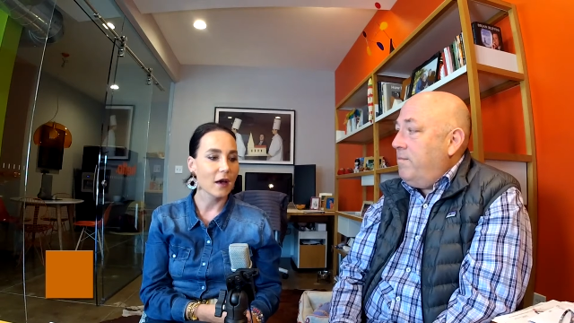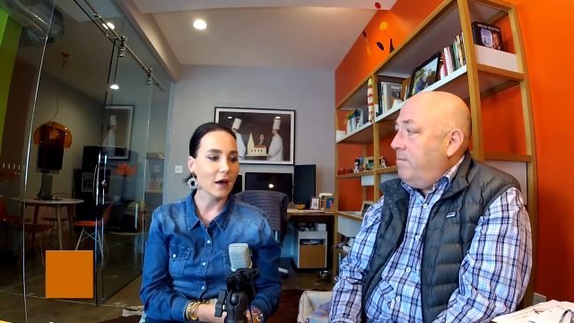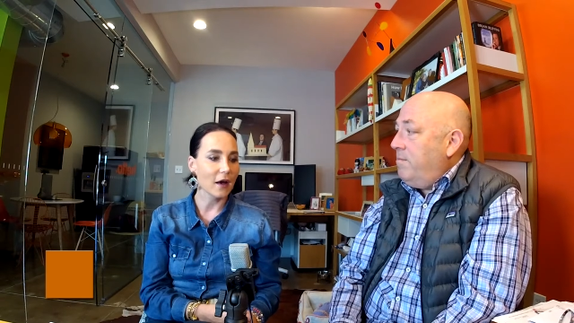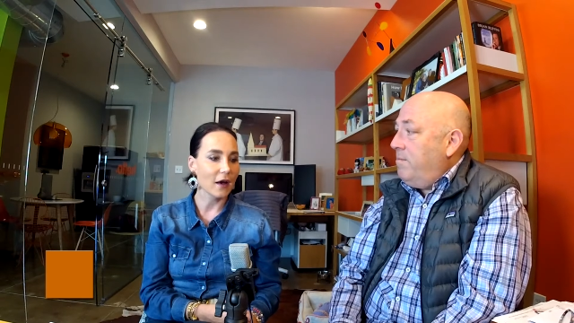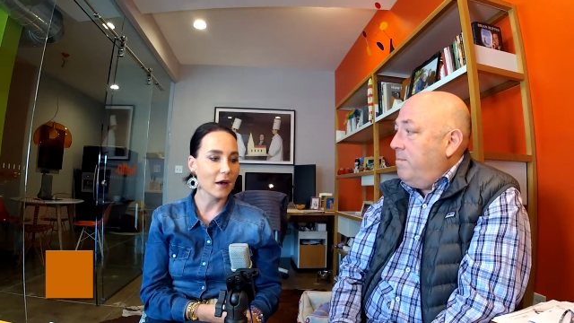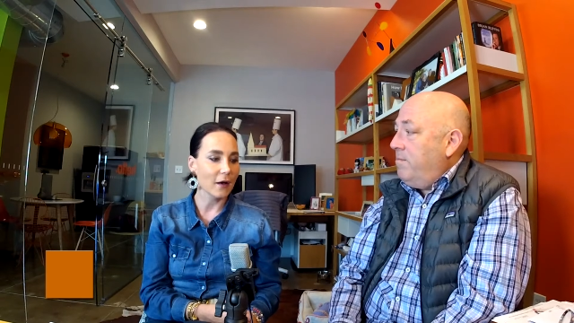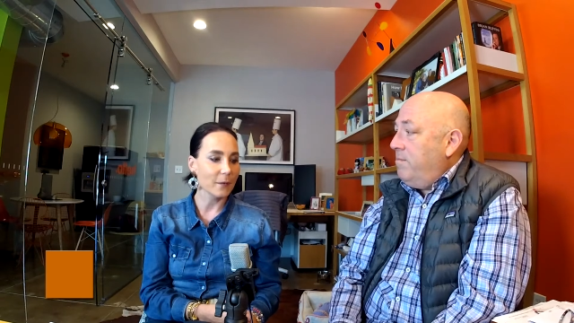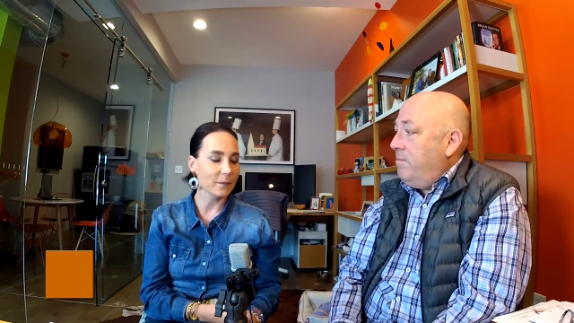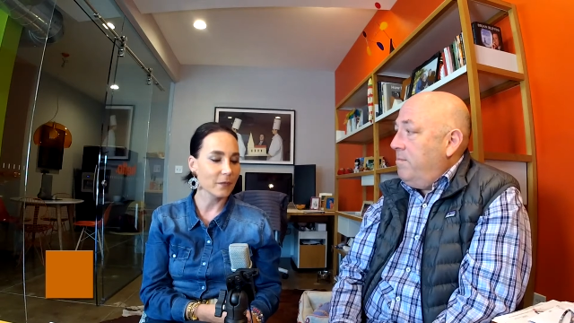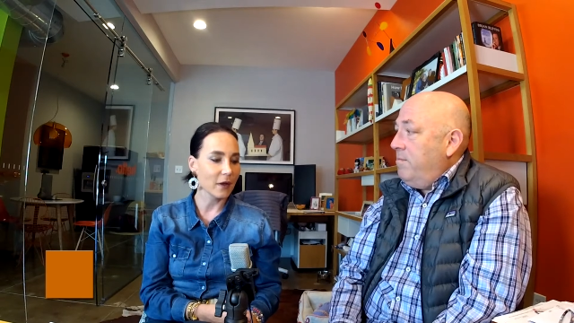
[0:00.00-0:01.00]

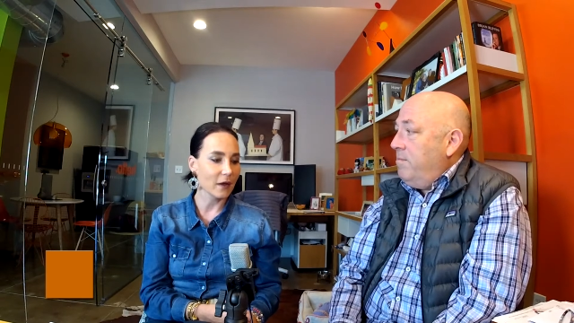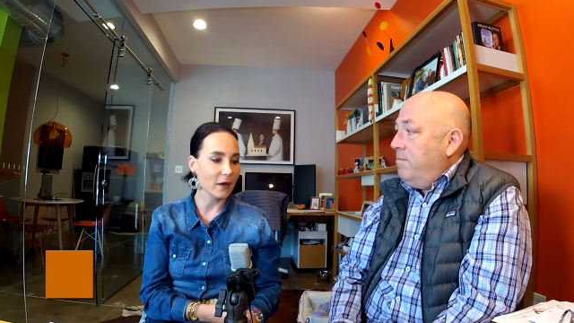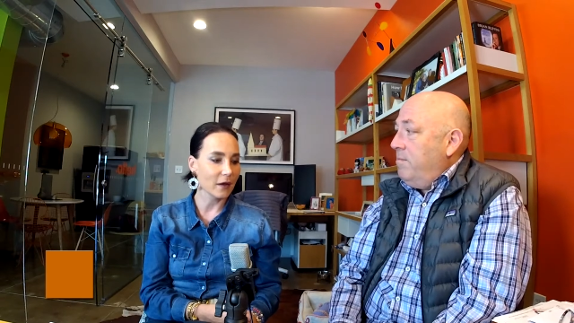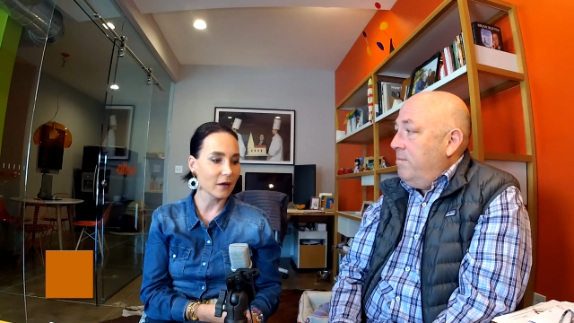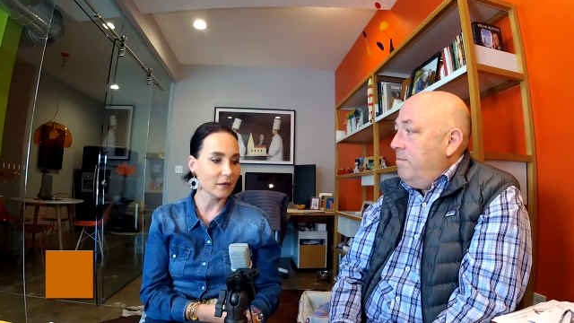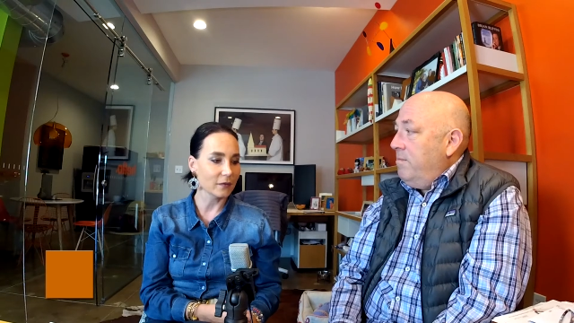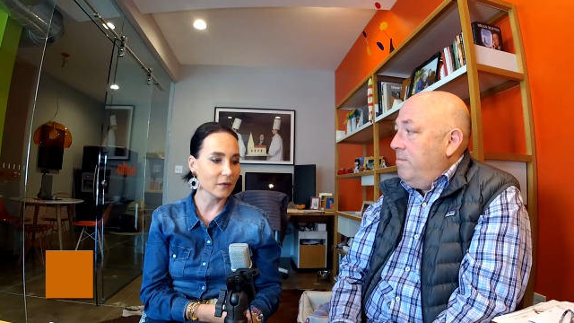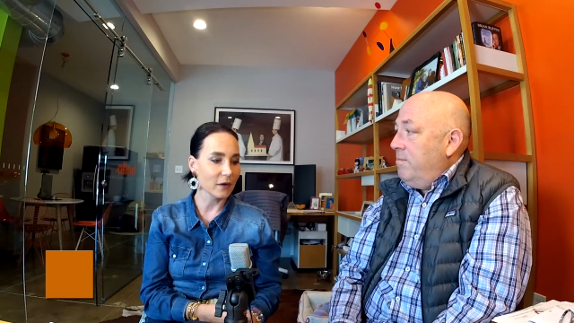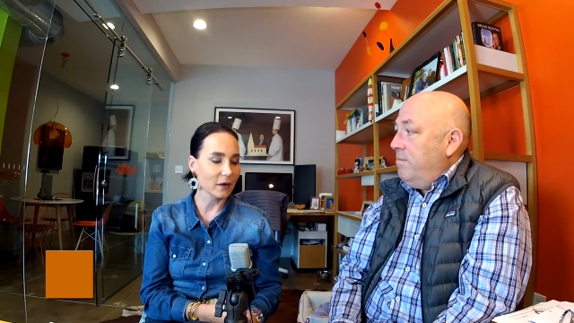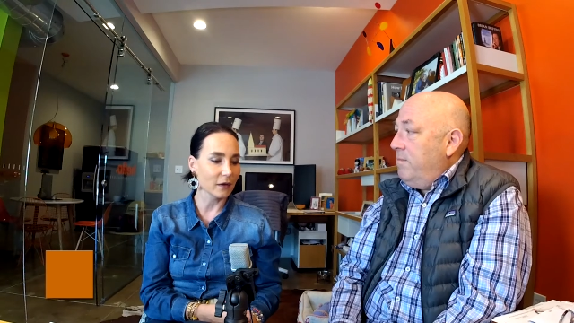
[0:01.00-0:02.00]
Speaker 1: um,
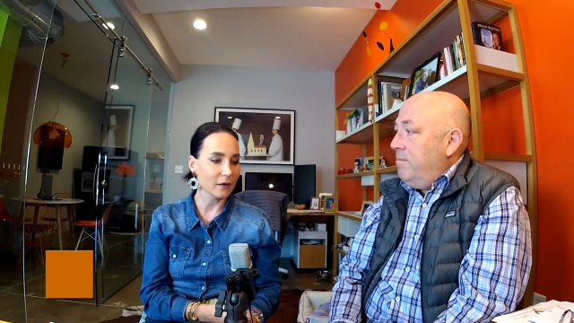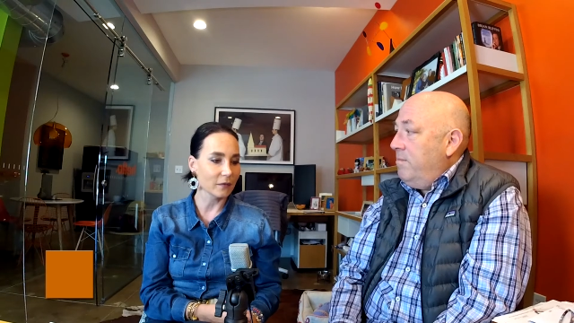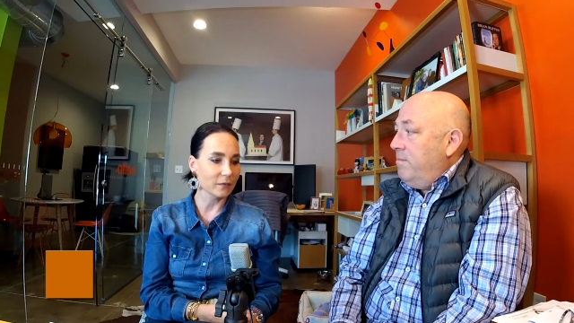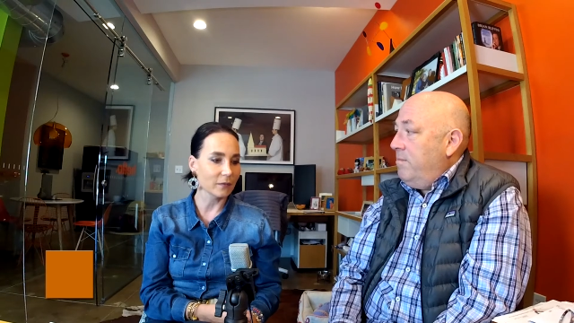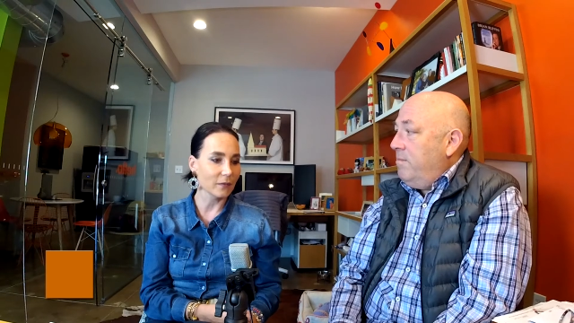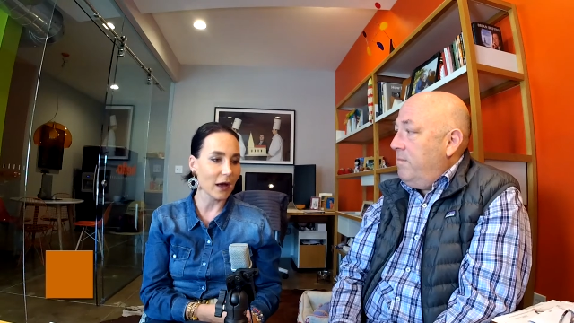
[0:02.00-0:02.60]
uh, um,